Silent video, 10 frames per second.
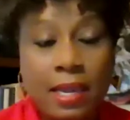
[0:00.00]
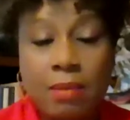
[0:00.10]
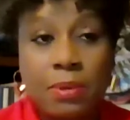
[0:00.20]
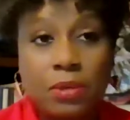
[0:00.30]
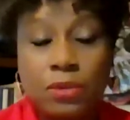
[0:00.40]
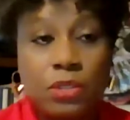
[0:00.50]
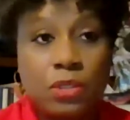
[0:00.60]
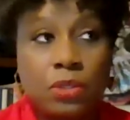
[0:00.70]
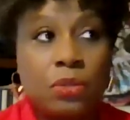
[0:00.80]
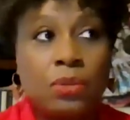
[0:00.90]
not
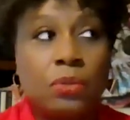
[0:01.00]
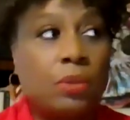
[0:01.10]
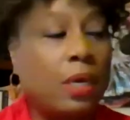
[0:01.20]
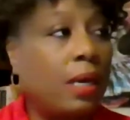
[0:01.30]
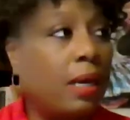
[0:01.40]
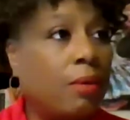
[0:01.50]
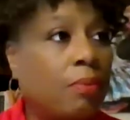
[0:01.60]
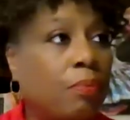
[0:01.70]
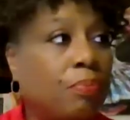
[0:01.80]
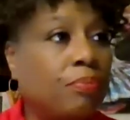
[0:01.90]
able
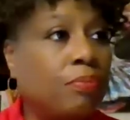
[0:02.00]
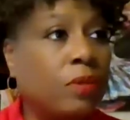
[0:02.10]
um,